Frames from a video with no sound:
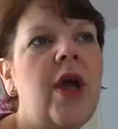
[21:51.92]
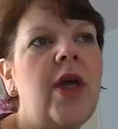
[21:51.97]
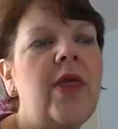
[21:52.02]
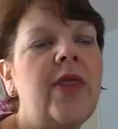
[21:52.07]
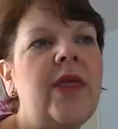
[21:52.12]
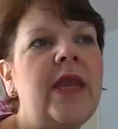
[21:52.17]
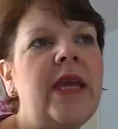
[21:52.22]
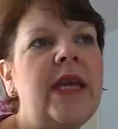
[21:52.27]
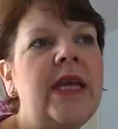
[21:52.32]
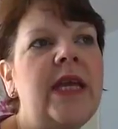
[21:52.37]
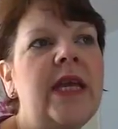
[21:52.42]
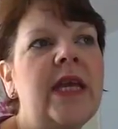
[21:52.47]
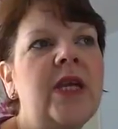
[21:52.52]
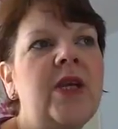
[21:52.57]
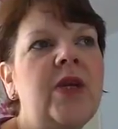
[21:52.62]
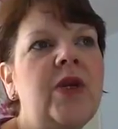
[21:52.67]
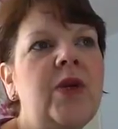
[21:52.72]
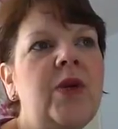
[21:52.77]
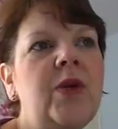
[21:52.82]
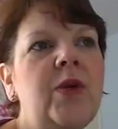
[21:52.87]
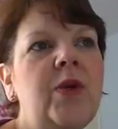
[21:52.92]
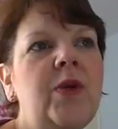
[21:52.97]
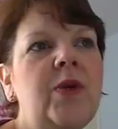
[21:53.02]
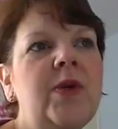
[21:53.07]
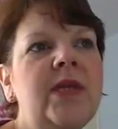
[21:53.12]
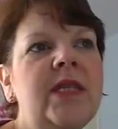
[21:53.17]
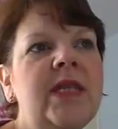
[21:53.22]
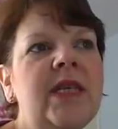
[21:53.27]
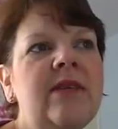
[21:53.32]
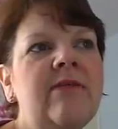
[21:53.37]
the new
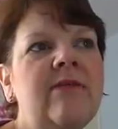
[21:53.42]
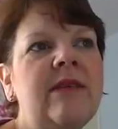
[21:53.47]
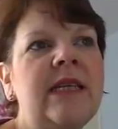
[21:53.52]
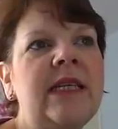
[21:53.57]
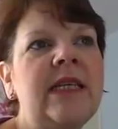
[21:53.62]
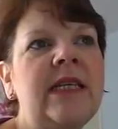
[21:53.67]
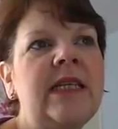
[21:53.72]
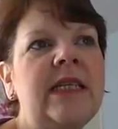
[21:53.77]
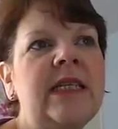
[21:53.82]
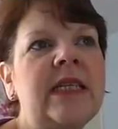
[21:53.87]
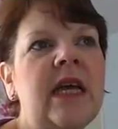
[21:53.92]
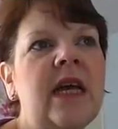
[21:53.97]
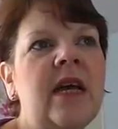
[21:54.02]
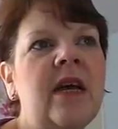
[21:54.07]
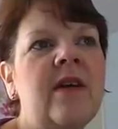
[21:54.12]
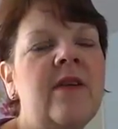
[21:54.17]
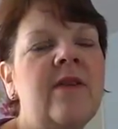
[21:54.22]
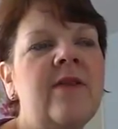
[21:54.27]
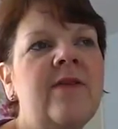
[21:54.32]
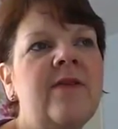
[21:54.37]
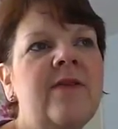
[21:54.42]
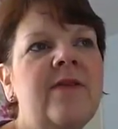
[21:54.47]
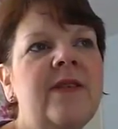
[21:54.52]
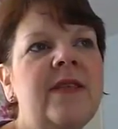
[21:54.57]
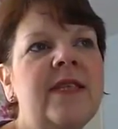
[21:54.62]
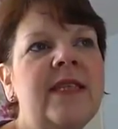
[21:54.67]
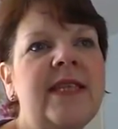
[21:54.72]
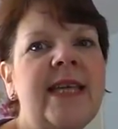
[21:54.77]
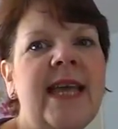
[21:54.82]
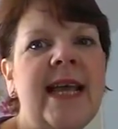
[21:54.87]
series of
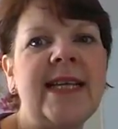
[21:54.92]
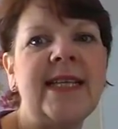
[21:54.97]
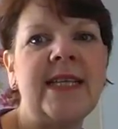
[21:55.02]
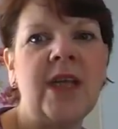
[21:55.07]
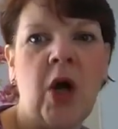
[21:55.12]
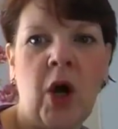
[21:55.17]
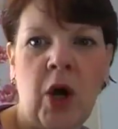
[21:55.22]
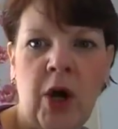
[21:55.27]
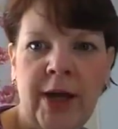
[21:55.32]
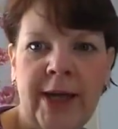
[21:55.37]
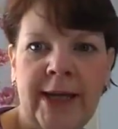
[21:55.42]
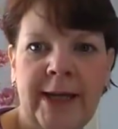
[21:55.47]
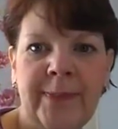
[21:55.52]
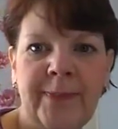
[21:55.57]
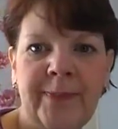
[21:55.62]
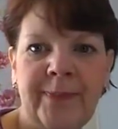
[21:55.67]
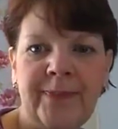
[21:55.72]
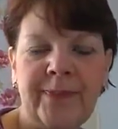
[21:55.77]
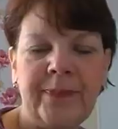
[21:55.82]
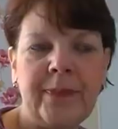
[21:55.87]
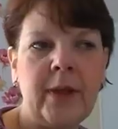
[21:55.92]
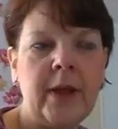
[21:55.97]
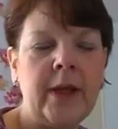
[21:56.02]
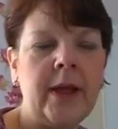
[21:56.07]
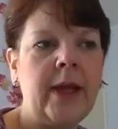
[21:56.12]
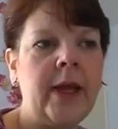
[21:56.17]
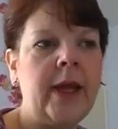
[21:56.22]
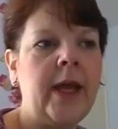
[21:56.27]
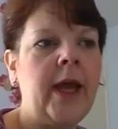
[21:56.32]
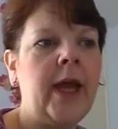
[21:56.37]
CSI.
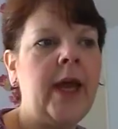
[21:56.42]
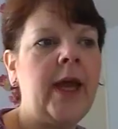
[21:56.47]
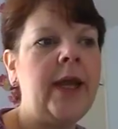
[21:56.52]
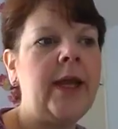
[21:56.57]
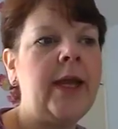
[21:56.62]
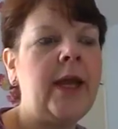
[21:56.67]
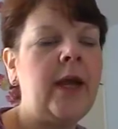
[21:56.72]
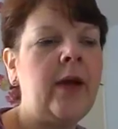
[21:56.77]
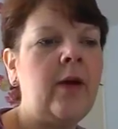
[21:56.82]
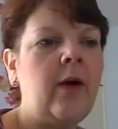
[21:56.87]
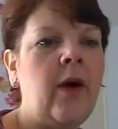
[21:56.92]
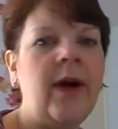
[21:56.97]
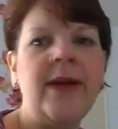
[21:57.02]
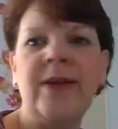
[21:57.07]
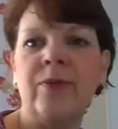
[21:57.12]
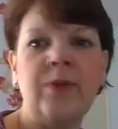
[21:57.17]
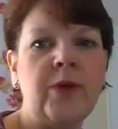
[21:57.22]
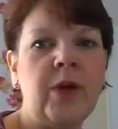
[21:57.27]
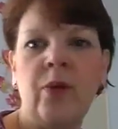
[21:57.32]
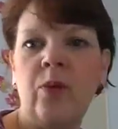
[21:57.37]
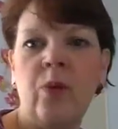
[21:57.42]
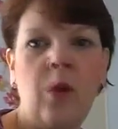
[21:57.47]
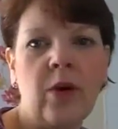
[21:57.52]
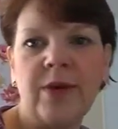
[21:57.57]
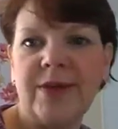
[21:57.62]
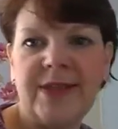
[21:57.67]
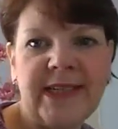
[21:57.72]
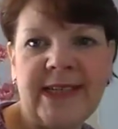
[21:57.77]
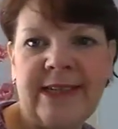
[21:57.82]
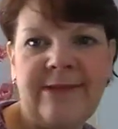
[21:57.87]
Now, I don't know
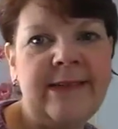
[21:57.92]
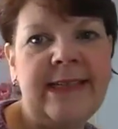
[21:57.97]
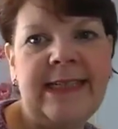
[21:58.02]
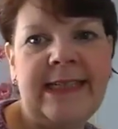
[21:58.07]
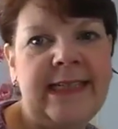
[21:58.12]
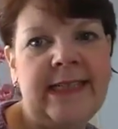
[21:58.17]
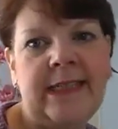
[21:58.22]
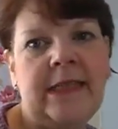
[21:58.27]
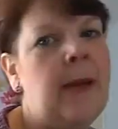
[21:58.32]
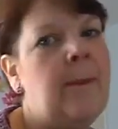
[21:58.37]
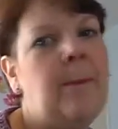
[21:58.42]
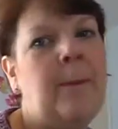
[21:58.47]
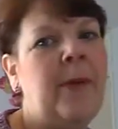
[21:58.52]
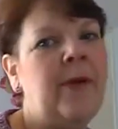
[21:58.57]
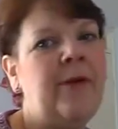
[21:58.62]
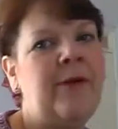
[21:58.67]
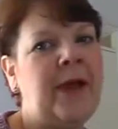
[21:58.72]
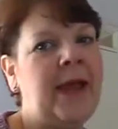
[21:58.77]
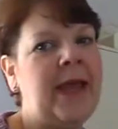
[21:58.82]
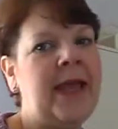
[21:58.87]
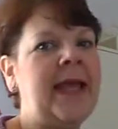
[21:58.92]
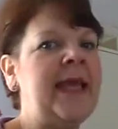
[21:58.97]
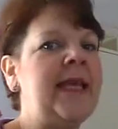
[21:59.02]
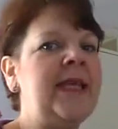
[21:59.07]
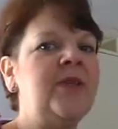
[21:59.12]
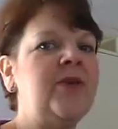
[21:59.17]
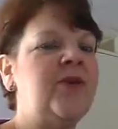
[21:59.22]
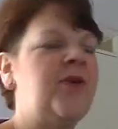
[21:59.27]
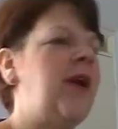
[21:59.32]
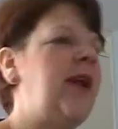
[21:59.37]
what series number it
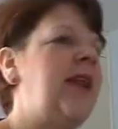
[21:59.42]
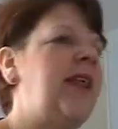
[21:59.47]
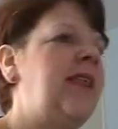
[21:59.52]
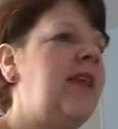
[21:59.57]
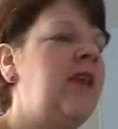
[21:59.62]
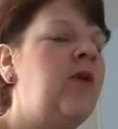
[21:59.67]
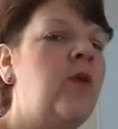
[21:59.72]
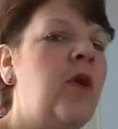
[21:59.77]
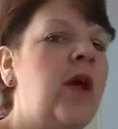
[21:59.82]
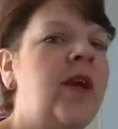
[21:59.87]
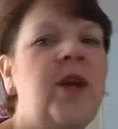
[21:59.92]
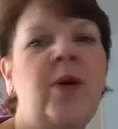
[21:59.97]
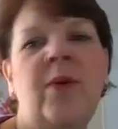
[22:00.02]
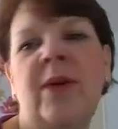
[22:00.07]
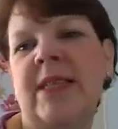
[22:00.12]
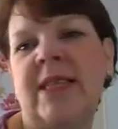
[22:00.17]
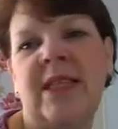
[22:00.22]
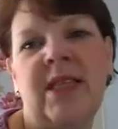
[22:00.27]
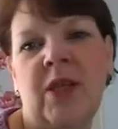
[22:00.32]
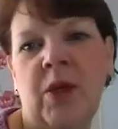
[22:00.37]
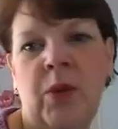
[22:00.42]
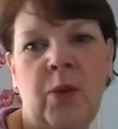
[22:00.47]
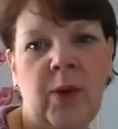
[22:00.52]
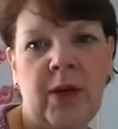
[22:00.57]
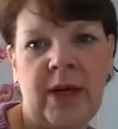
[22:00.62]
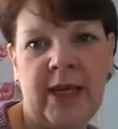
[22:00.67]
is or anything. All I know it's the new one